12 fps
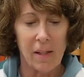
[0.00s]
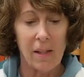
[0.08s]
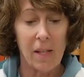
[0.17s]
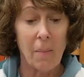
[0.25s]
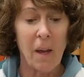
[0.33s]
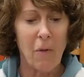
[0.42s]

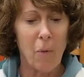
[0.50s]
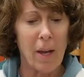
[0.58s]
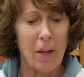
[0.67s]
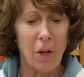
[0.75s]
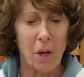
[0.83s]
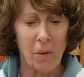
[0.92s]
Some have
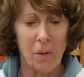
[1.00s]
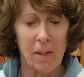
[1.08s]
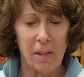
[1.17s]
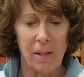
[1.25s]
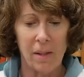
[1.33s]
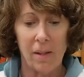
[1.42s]
white
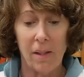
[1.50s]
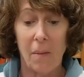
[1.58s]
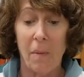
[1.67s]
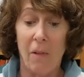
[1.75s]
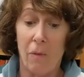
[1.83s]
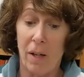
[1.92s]
coats,
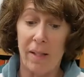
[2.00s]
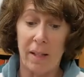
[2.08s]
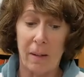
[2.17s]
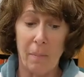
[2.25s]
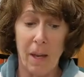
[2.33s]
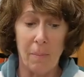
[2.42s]
some have
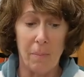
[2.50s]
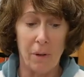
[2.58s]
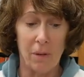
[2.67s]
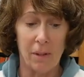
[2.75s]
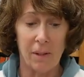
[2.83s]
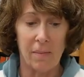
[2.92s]
rustling
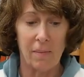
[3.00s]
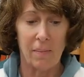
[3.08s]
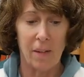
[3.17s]
papers.